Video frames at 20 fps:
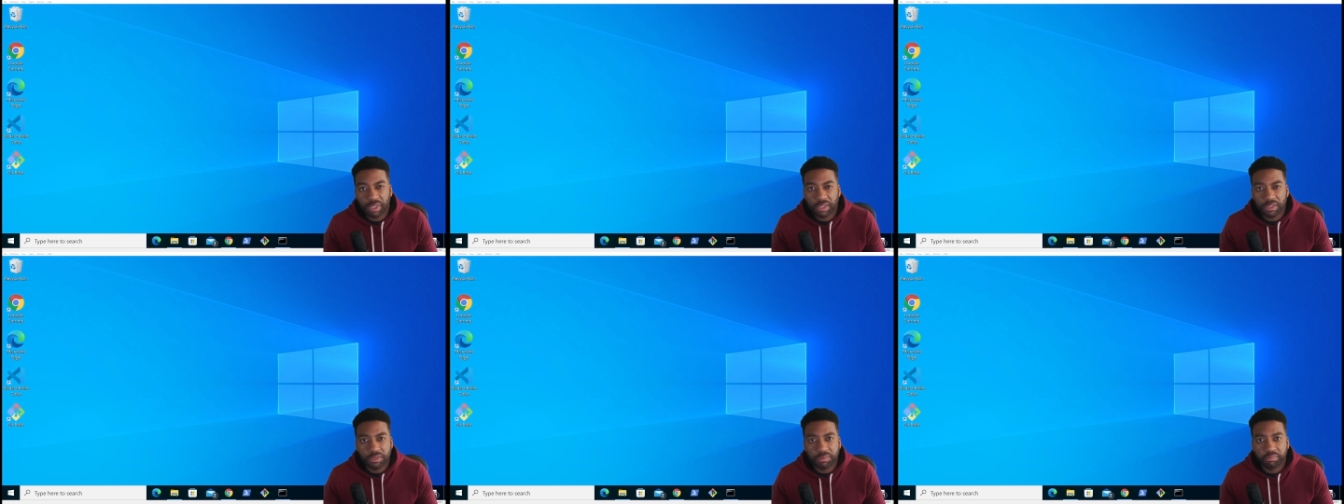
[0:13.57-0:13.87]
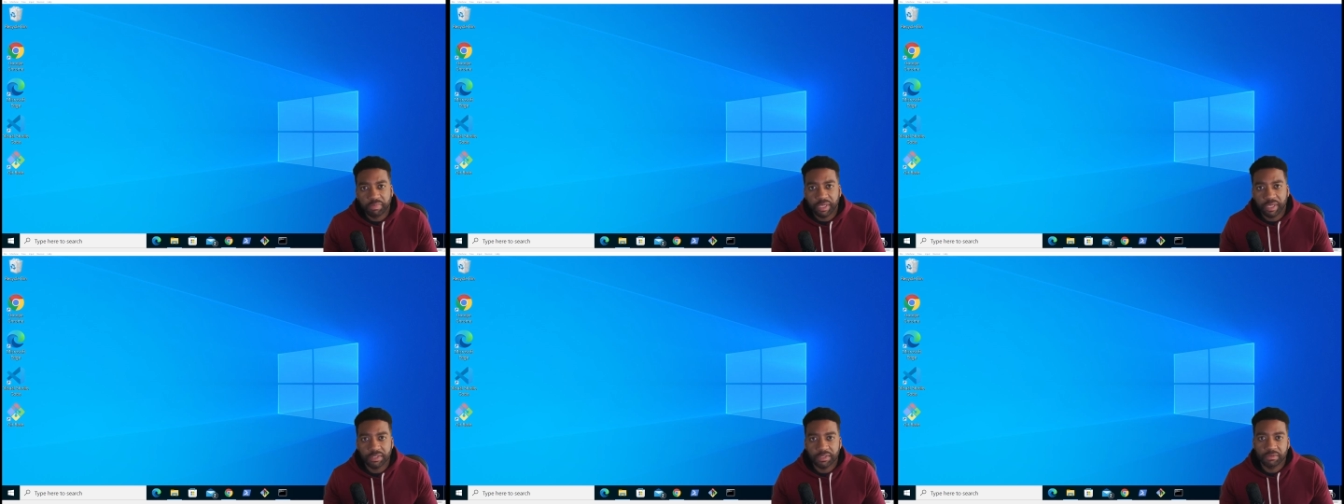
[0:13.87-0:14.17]

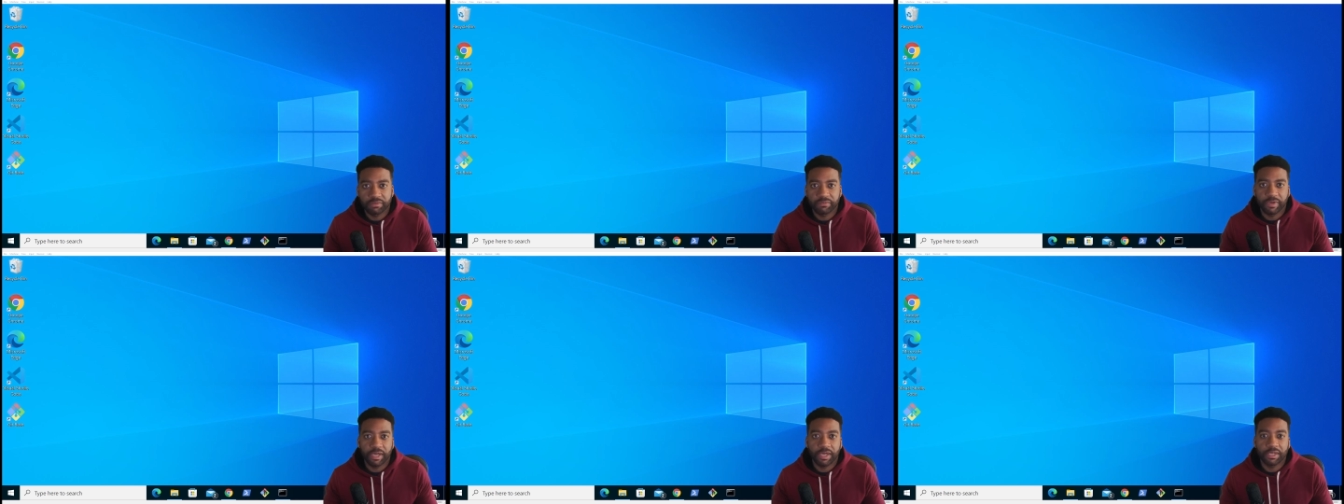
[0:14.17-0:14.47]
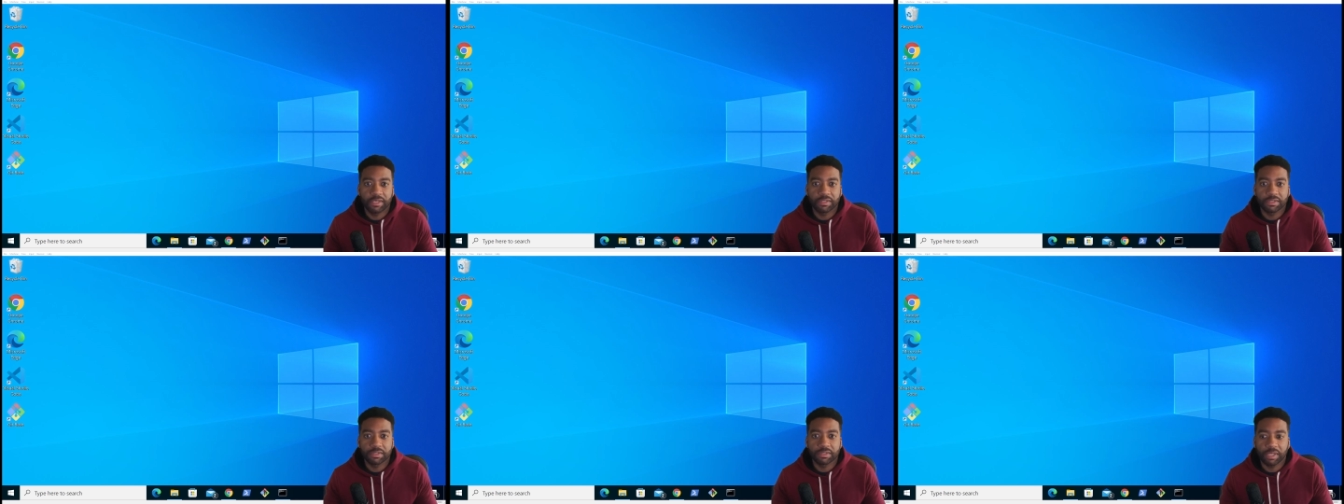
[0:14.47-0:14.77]
basic
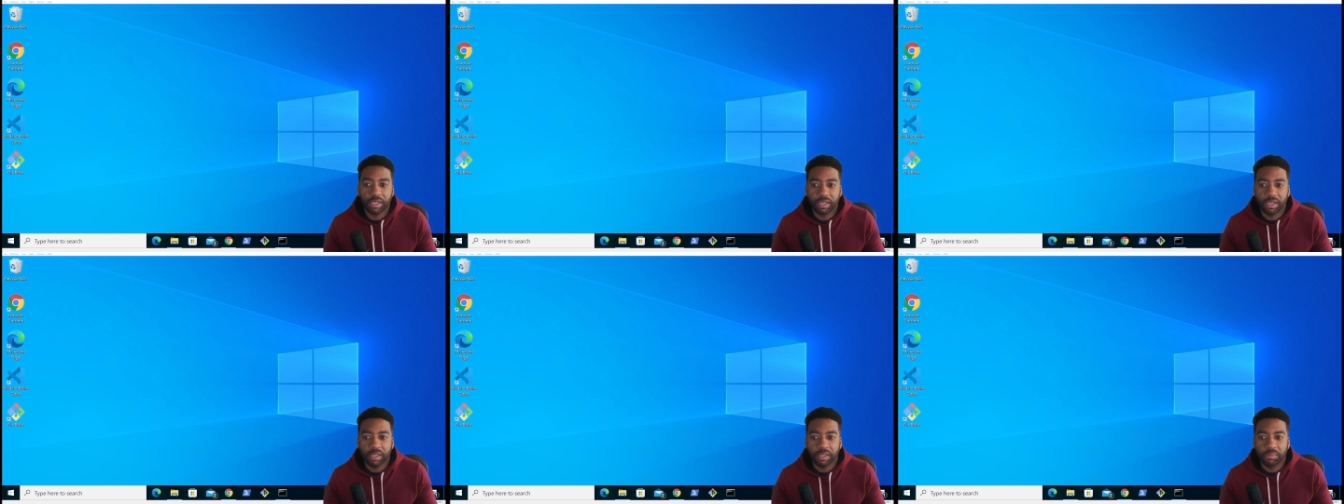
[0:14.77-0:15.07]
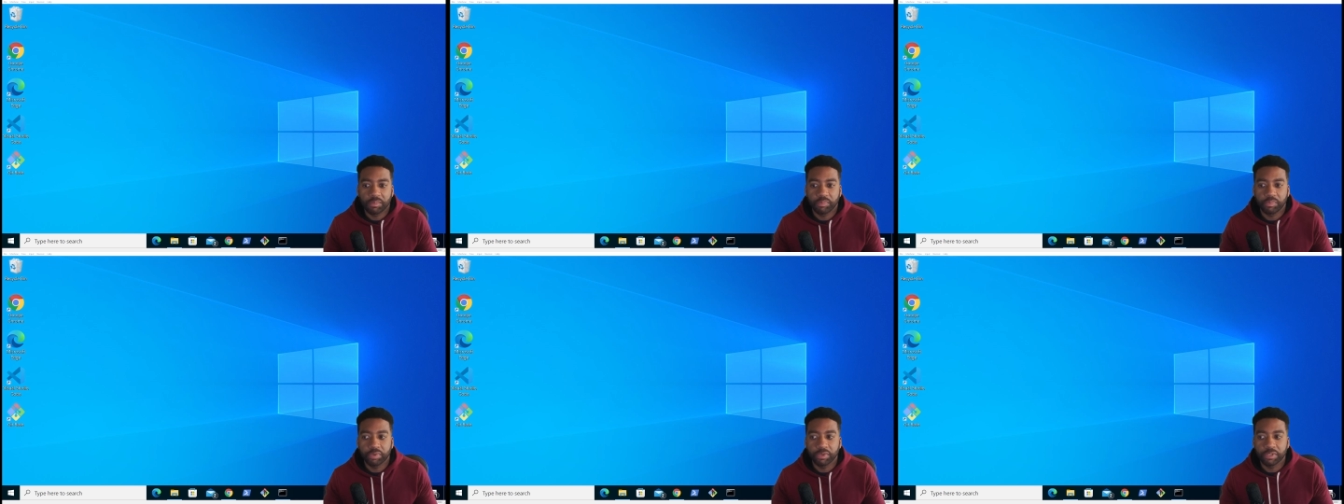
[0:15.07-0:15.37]
files and
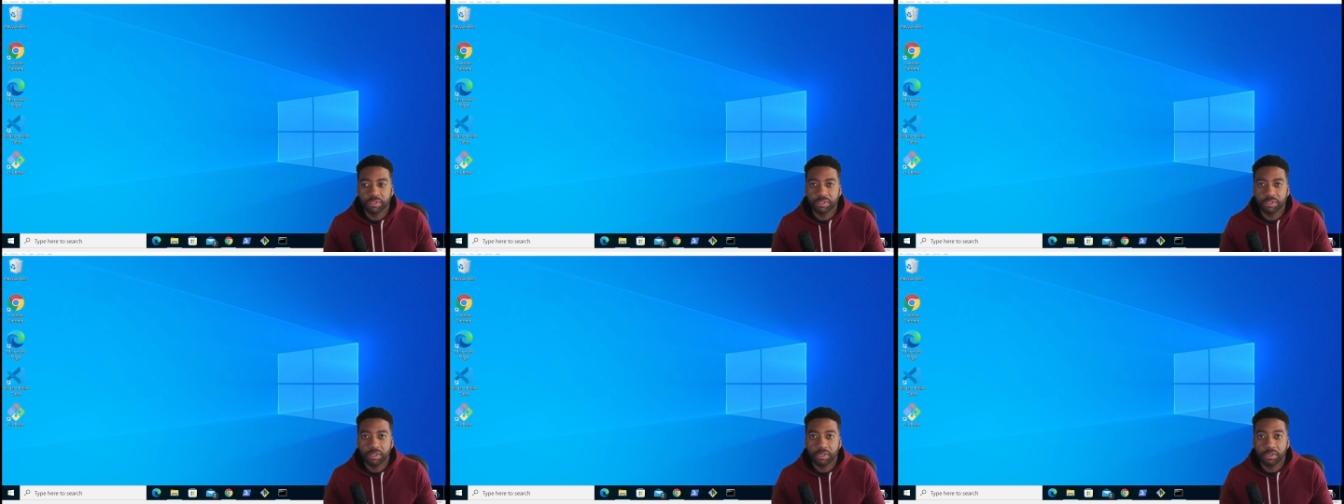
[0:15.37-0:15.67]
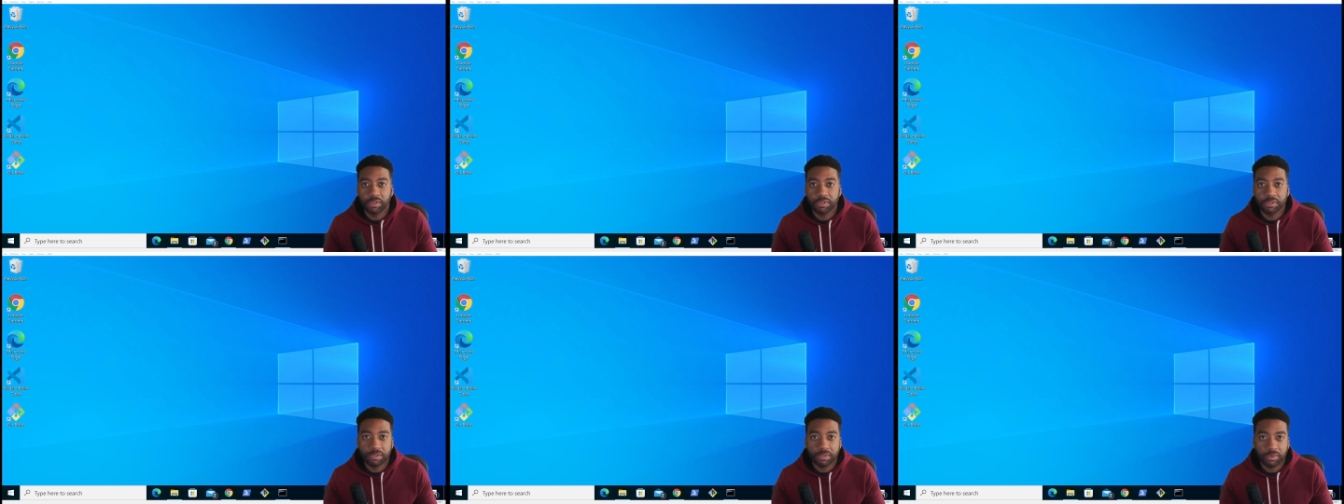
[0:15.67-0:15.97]
push
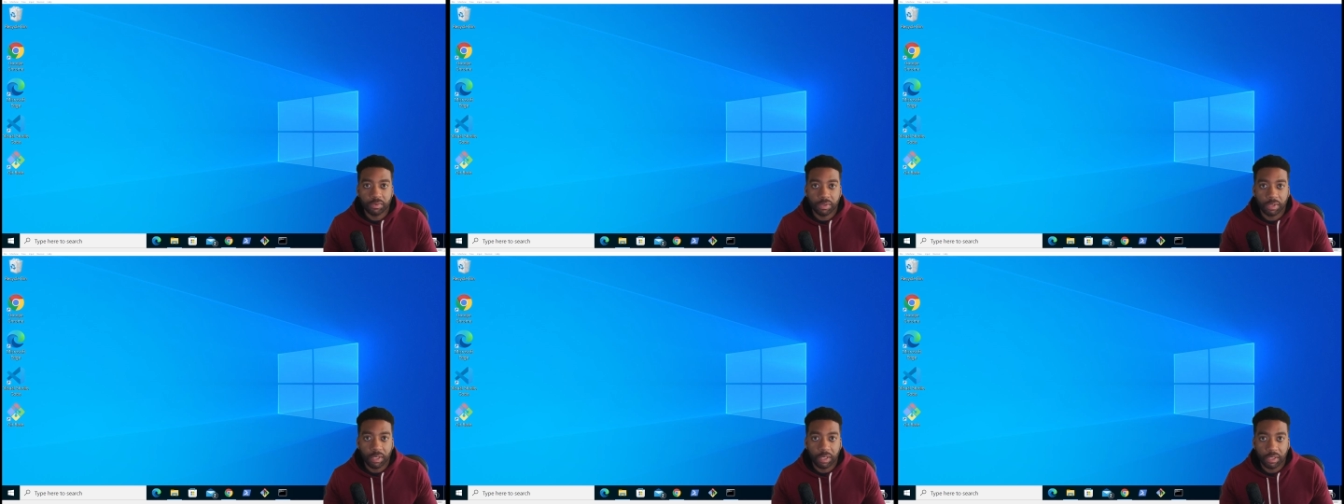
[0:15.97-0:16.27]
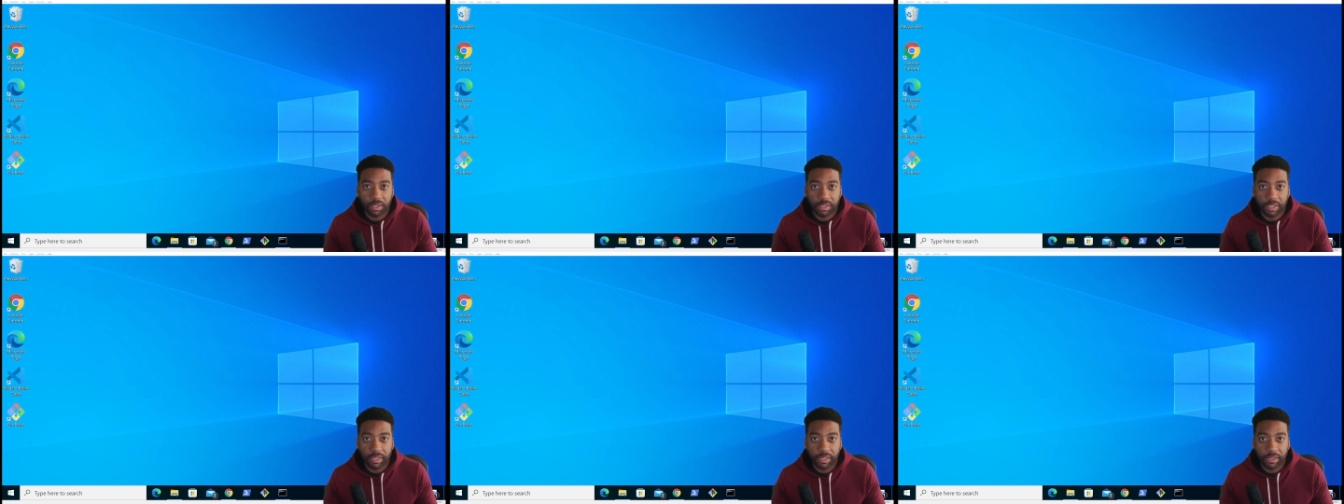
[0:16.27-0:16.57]
those into an
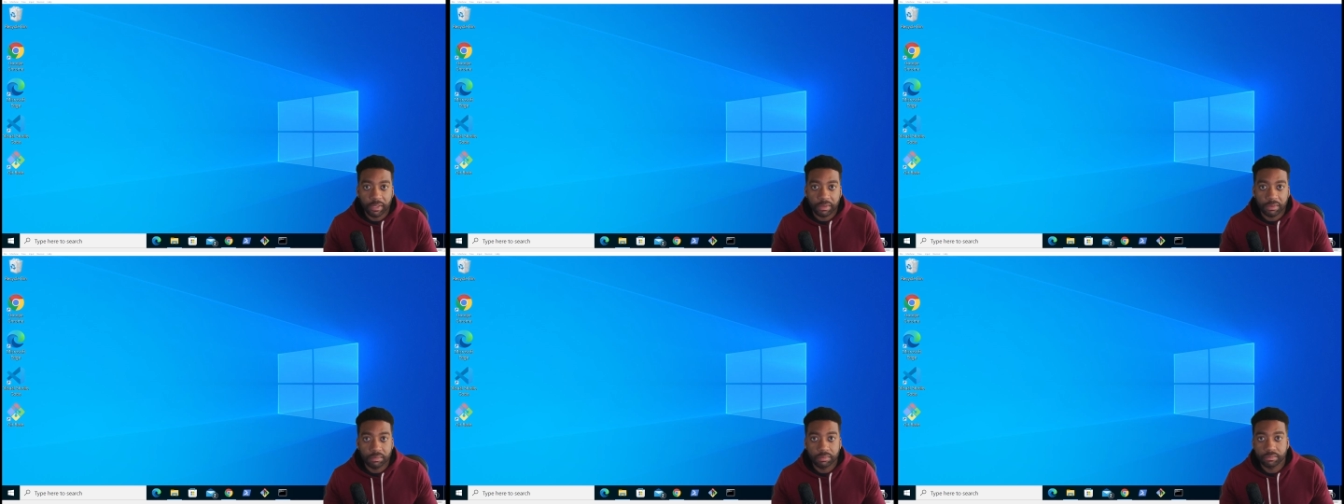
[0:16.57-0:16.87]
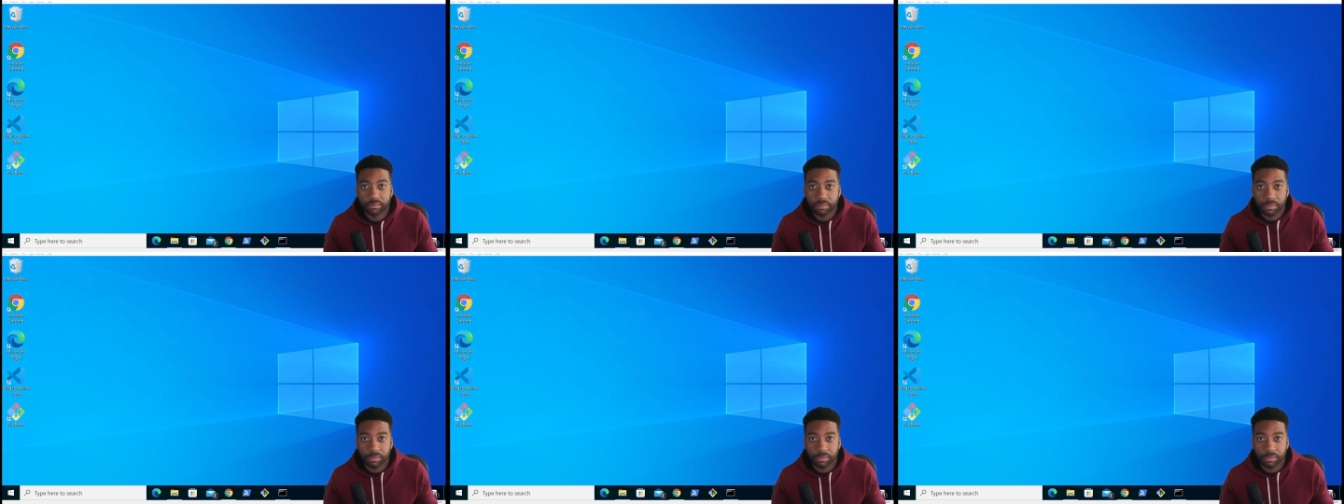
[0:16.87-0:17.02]
online